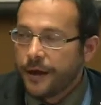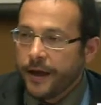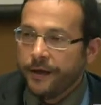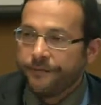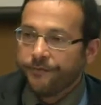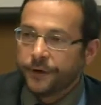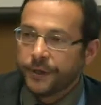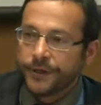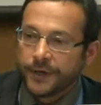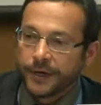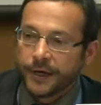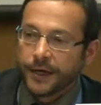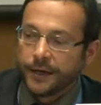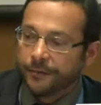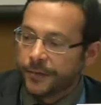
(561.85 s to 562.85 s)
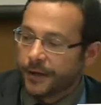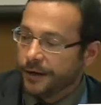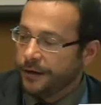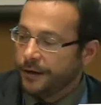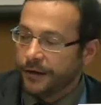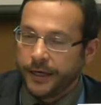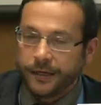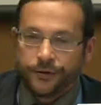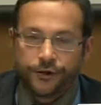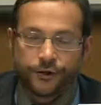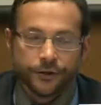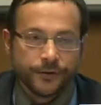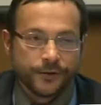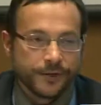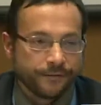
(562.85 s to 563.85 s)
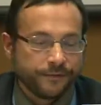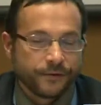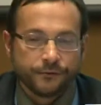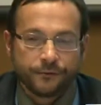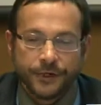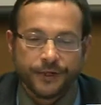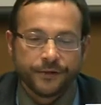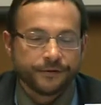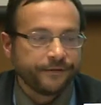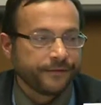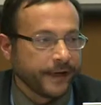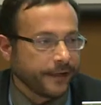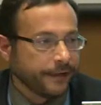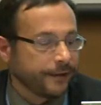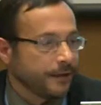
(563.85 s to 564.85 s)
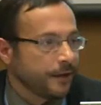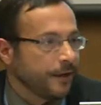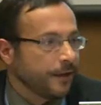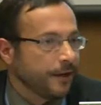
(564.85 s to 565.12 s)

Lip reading: every time NGOs have to redefend